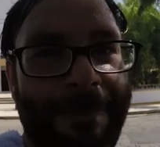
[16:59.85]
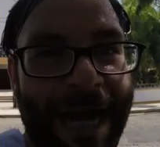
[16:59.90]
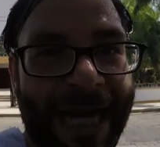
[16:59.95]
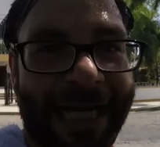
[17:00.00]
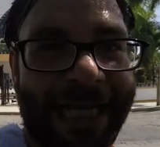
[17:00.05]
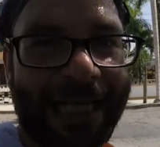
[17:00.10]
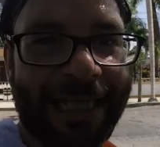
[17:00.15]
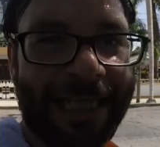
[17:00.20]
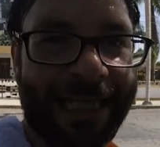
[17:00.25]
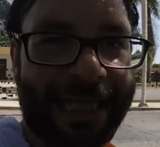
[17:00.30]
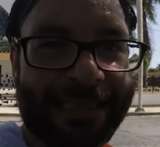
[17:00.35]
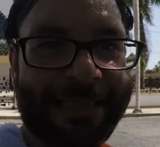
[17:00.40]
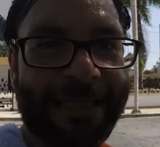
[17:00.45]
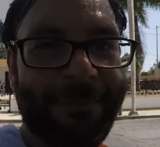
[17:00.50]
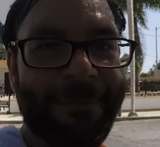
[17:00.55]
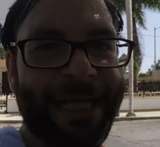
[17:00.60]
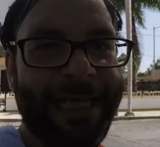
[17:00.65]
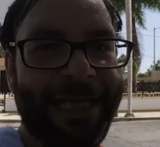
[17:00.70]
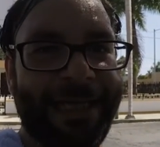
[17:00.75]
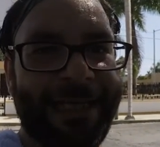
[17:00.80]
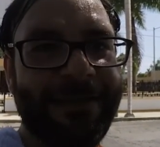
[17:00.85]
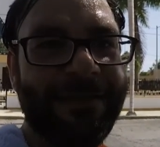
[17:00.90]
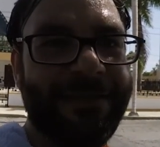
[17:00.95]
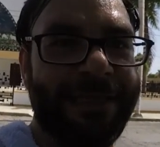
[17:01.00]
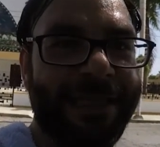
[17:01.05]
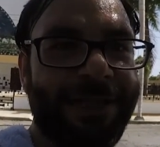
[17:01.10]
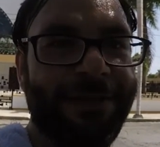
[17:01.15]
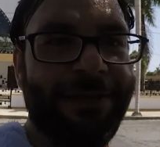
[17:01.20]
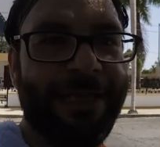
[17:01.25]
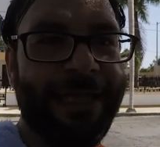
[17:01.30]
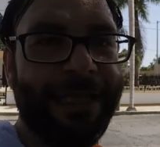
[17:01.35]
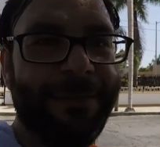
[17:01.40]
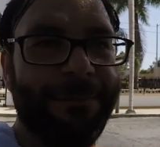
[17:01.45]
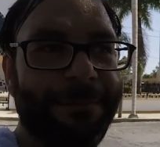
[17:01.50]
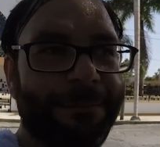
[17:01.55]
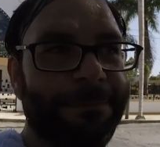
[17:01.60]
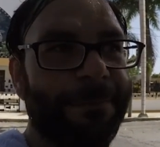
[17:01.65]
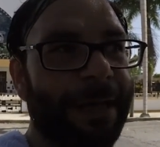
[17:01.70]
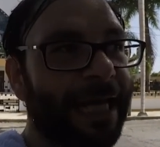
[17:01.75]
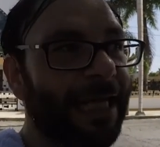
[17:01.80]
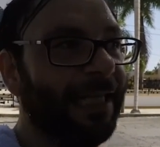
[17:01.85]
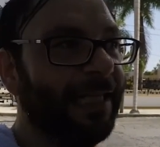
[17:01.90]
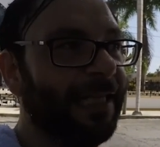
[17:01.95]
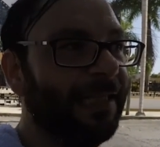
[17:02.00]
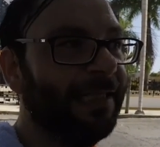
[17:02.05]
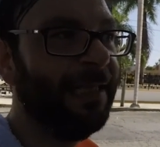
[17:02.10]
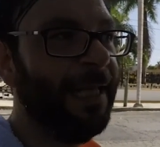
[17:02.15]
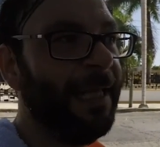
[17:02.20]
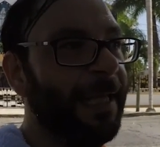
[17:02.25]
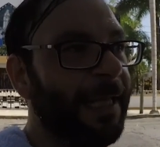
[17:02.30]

Parque de las Americas here in Mérida.